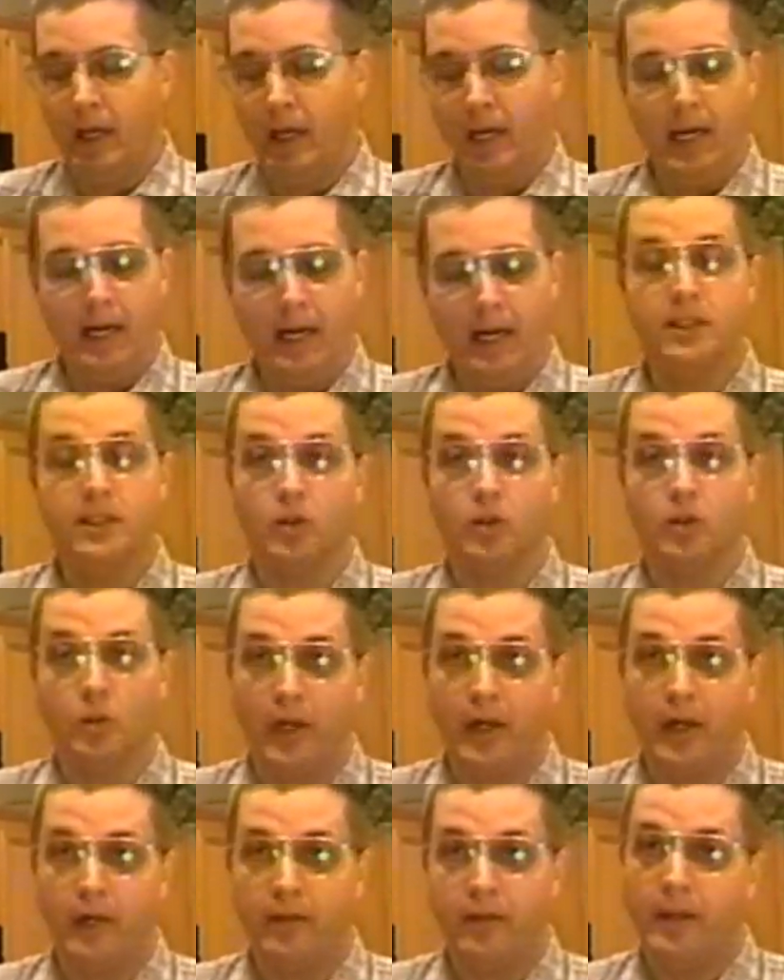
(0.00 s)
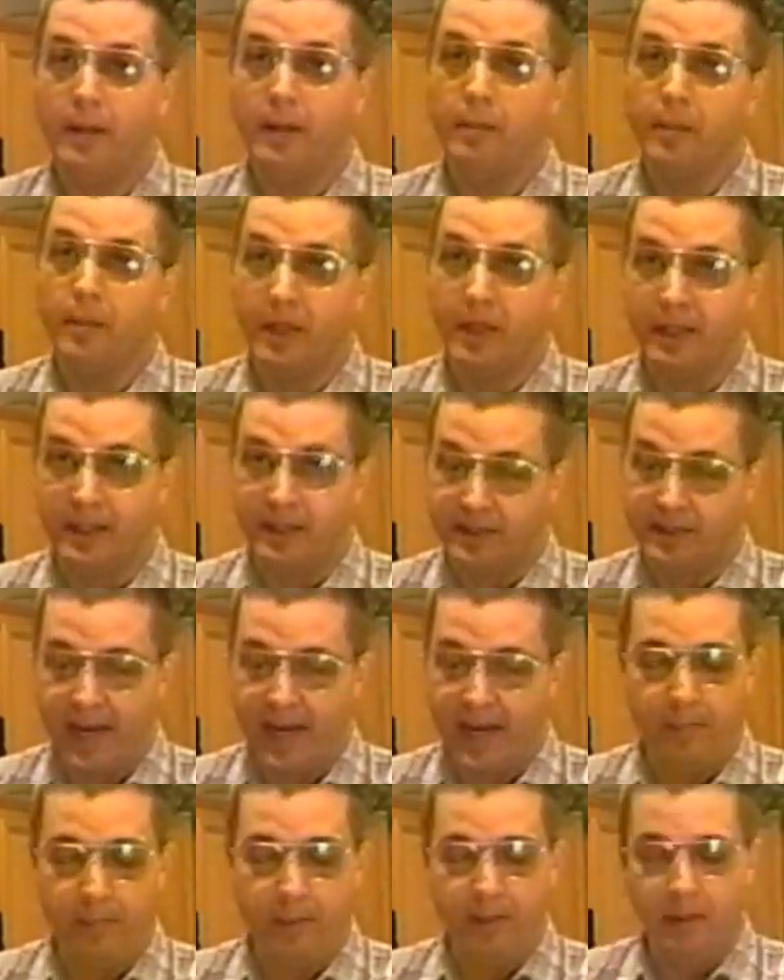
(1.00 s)
It's a rare thing, but it does
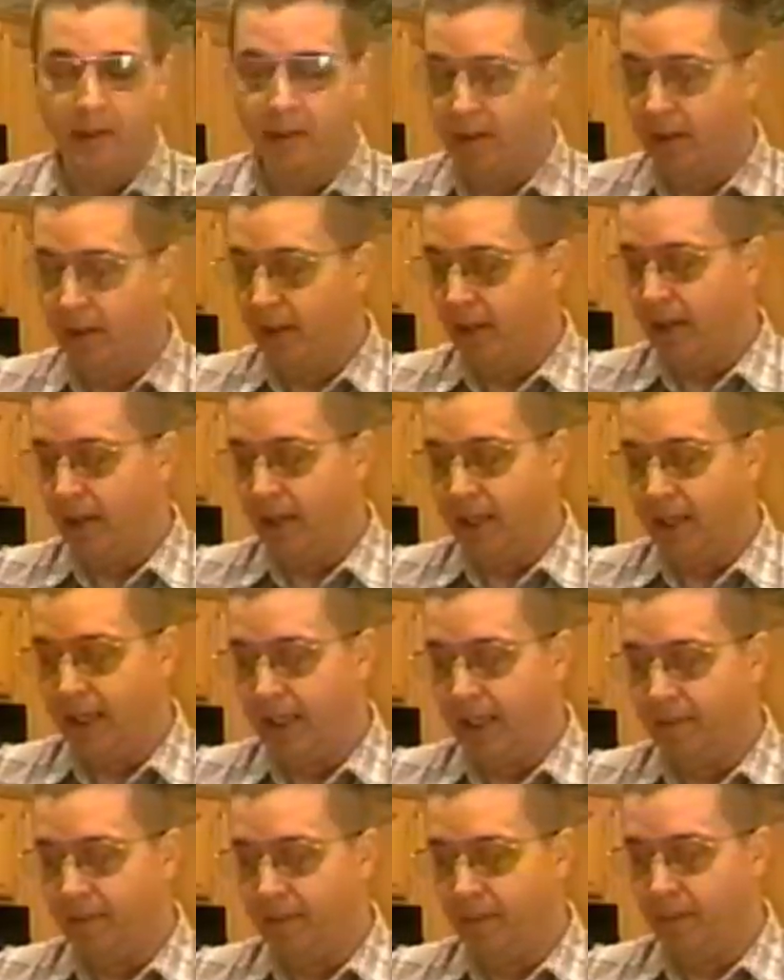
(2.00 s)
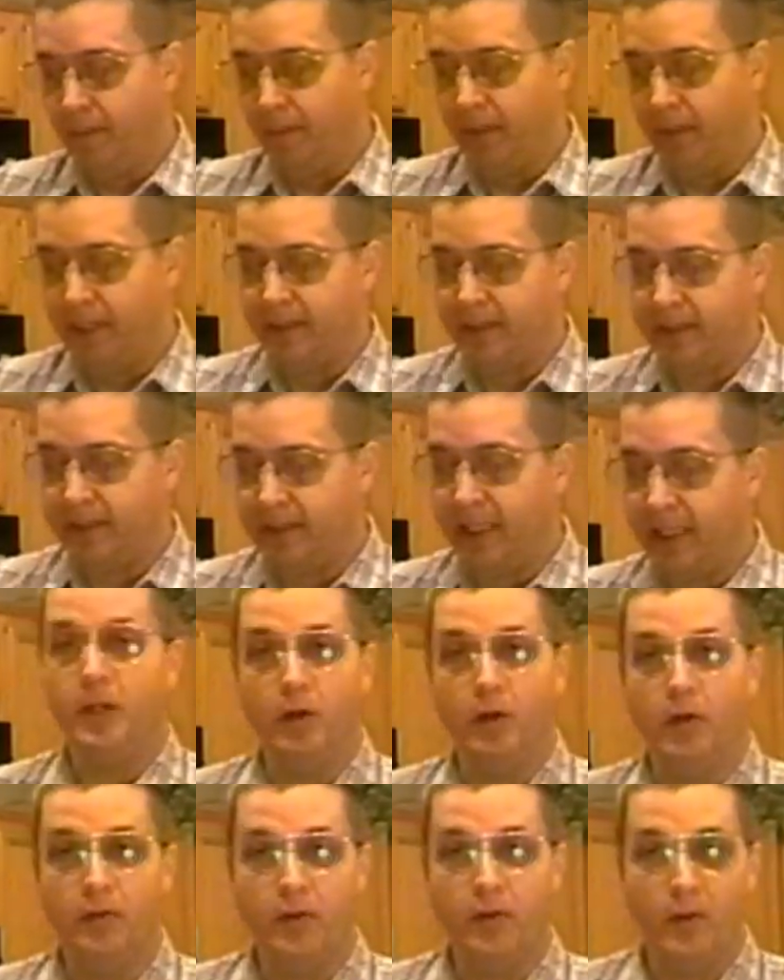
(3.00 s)
happen. But that's how you
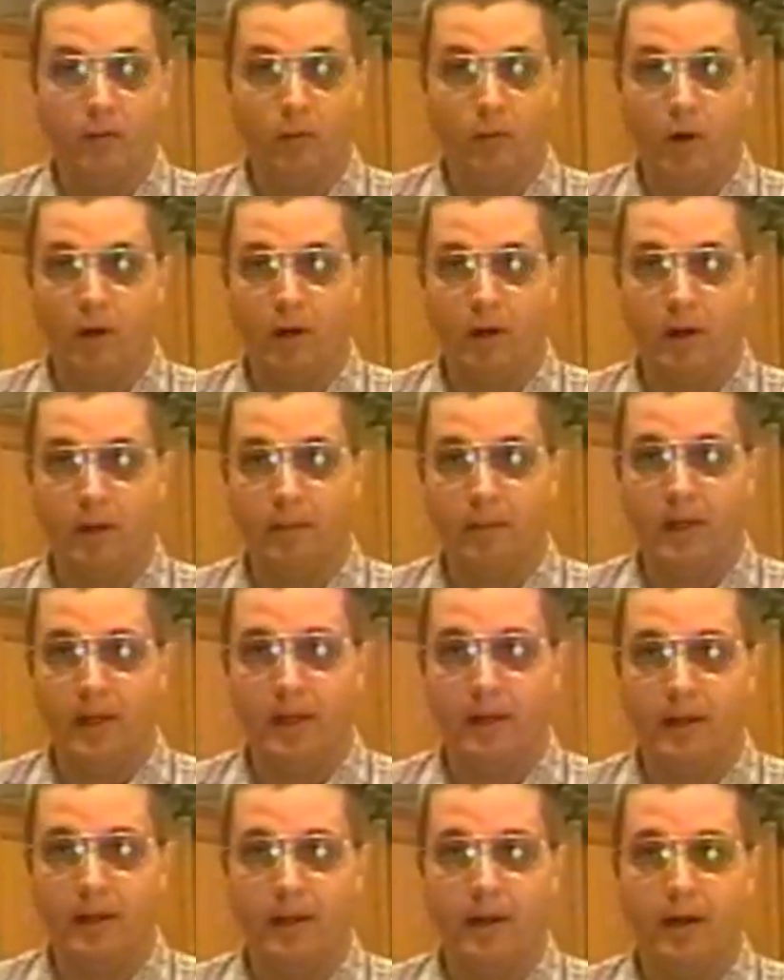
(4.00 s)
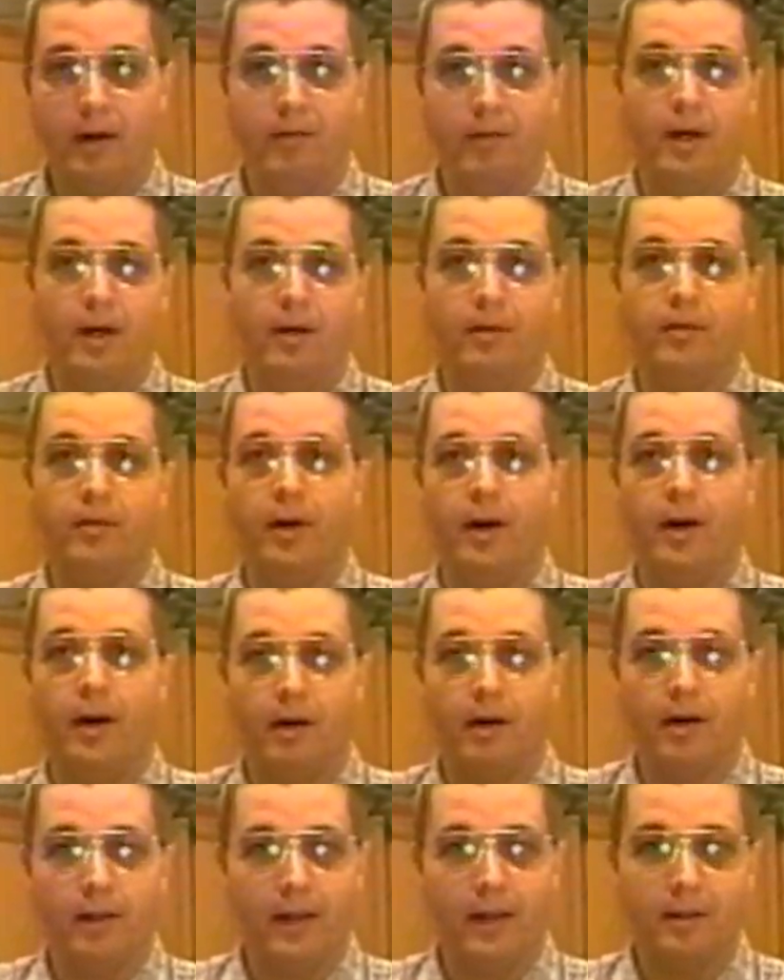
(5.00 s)
know. If you have water coming out of the air valve or
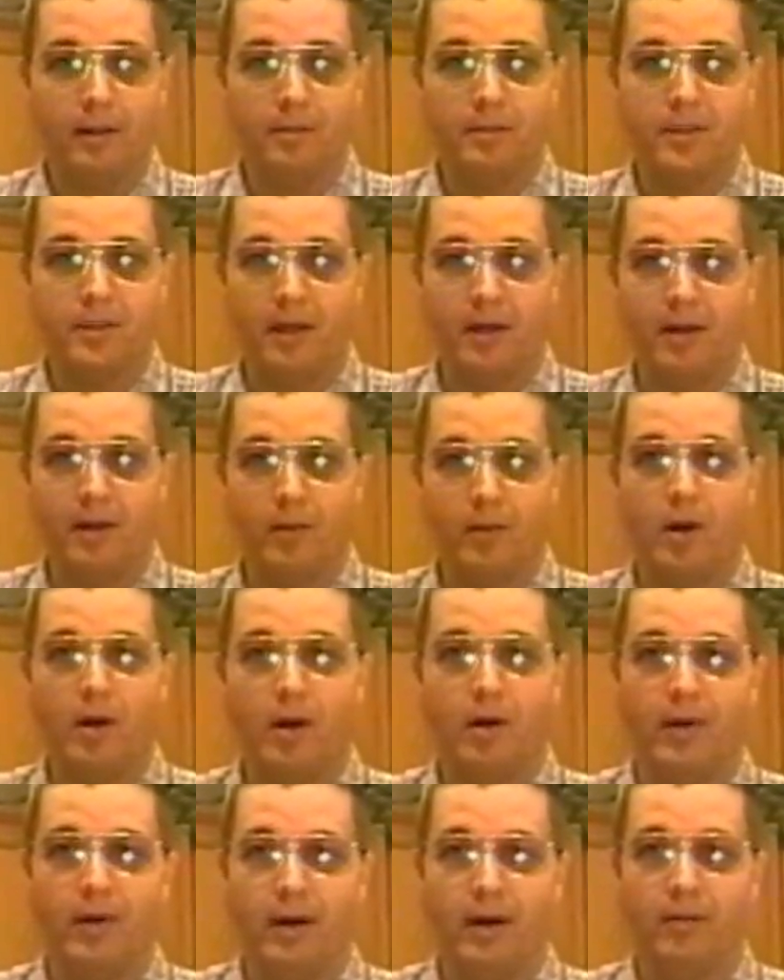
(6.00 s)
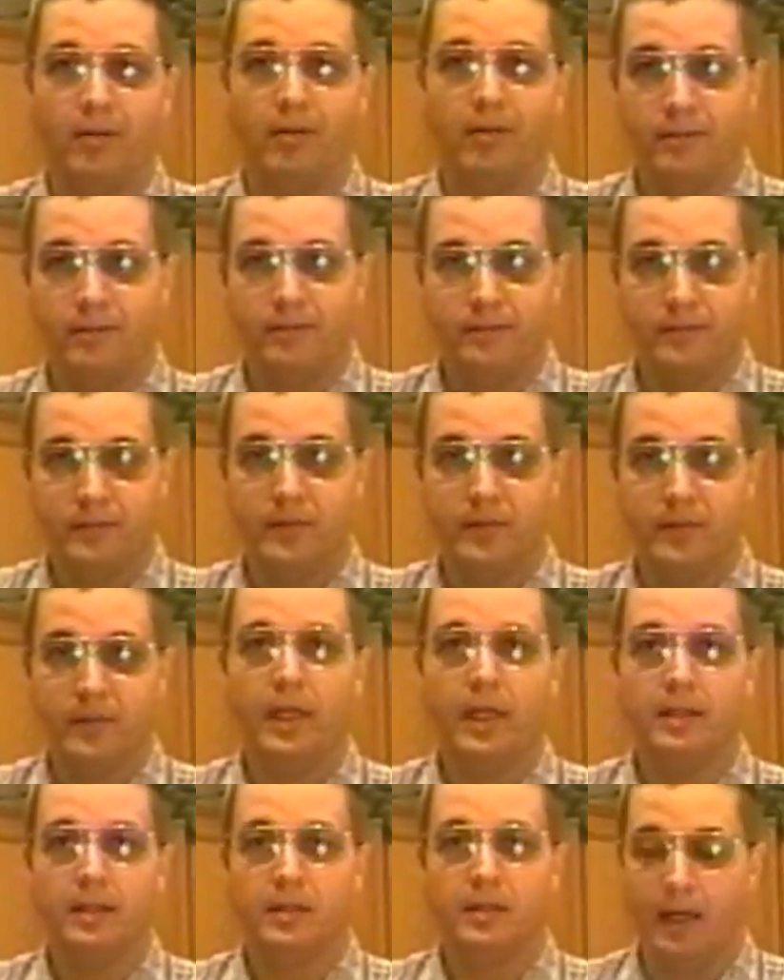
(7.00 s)
air that comes out of the water valve,
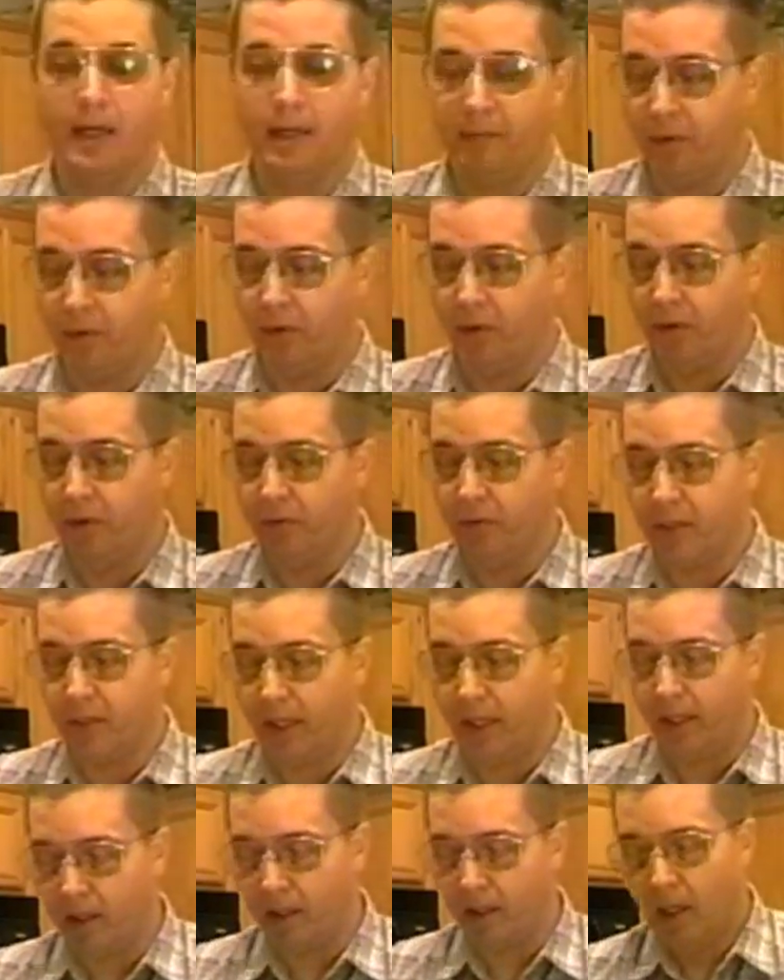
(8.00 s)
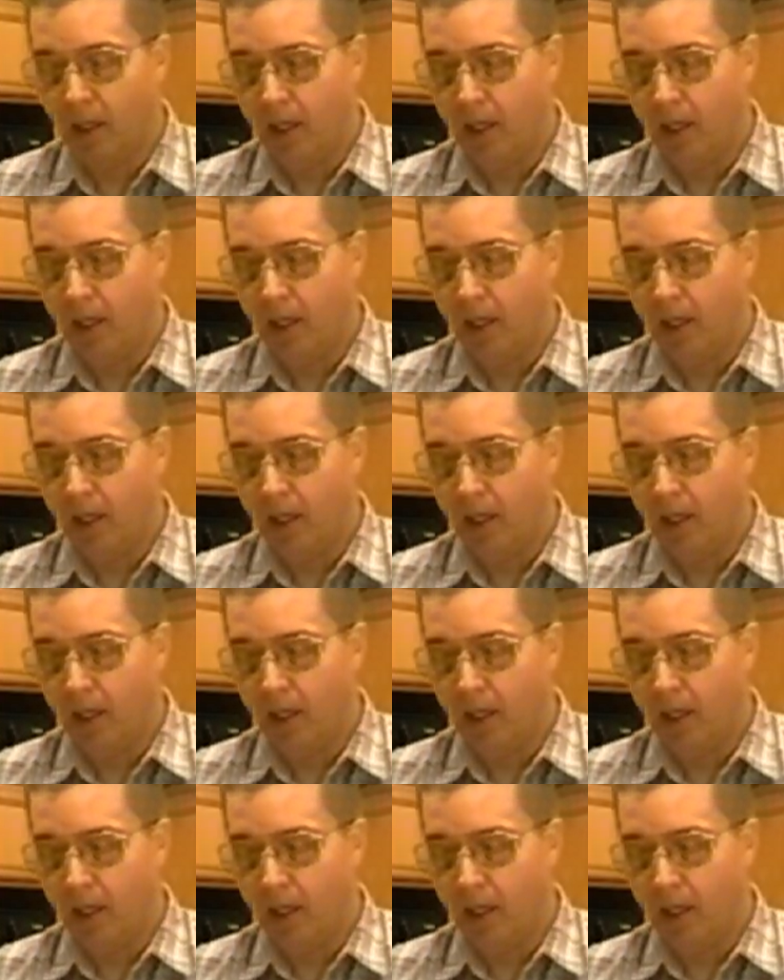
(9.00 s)
it's time for a new tank.